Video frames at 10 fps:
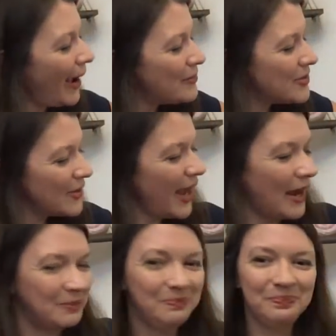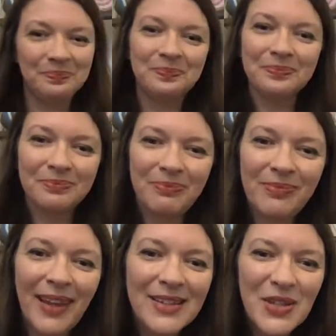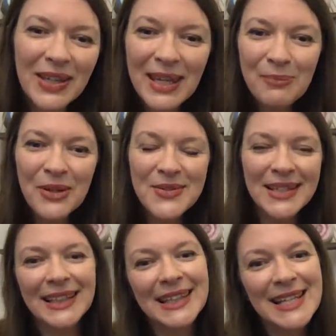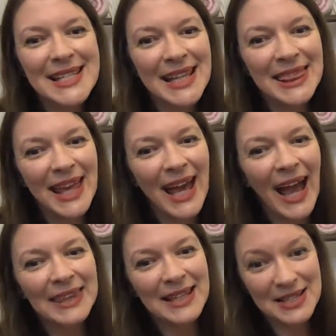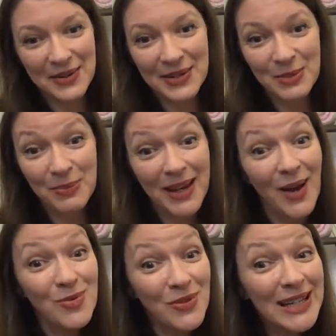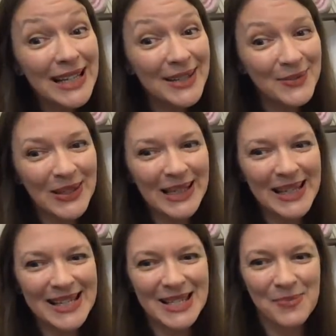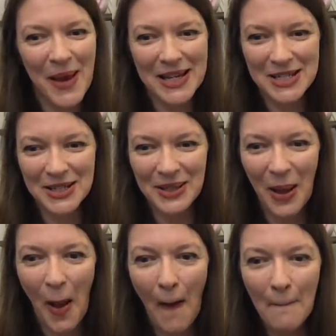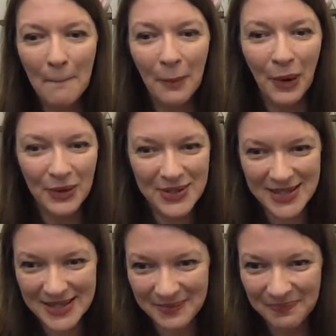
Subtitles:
So yeah, so I keep those little things in there, and that's going to be a really, really special box.